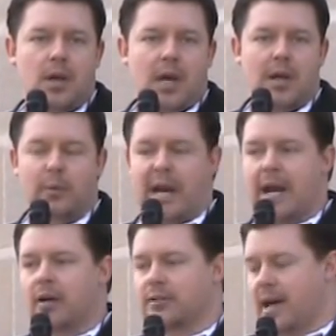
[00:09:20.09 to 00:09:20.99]
And we
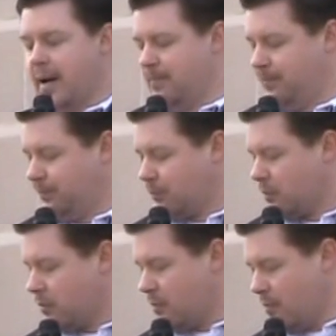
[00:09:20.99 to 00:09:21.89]
aired that
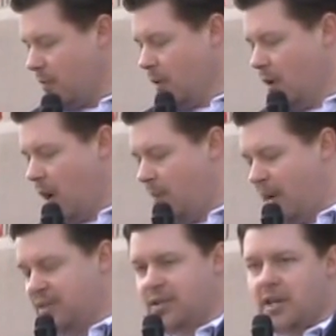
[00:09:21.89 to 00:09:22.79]
on
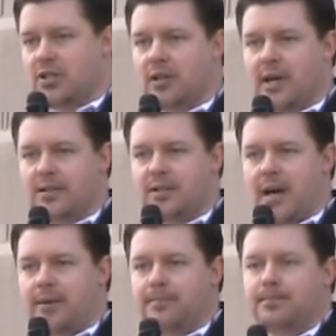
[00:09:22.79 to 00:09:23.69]
my station the next day.